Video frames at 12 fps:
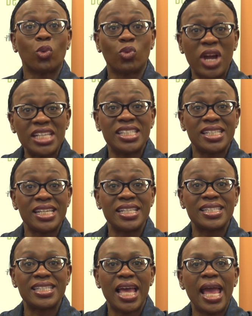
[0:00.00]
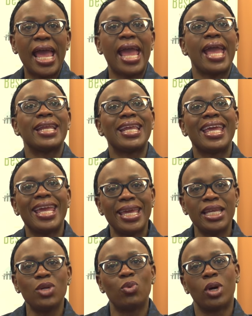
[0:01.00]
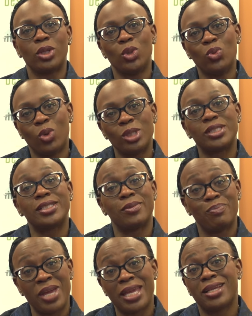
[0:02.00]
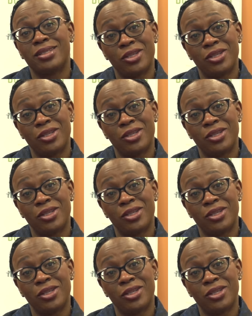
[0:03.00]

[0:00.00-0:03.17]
residents, and anyone who wants to make a